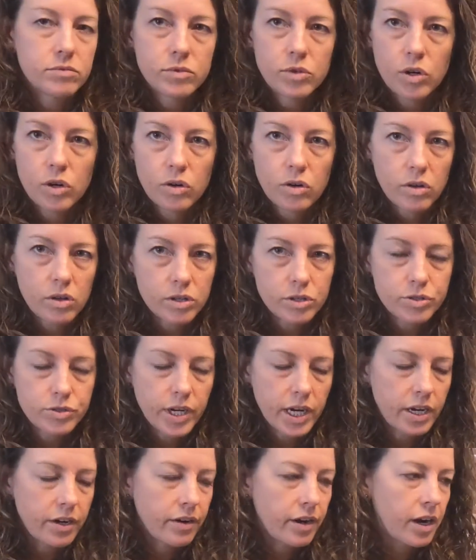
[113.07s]
curl or
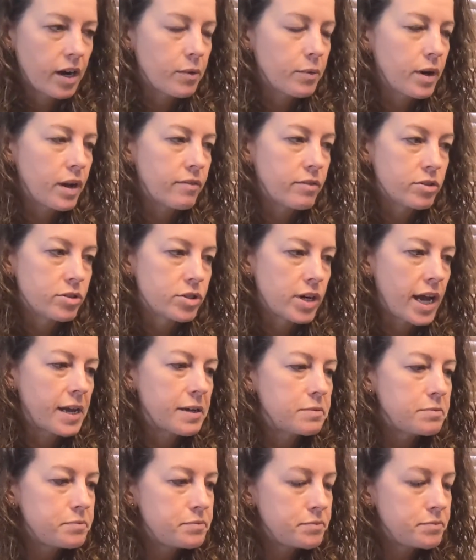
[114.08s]
straighten your hair, whatever, dry it.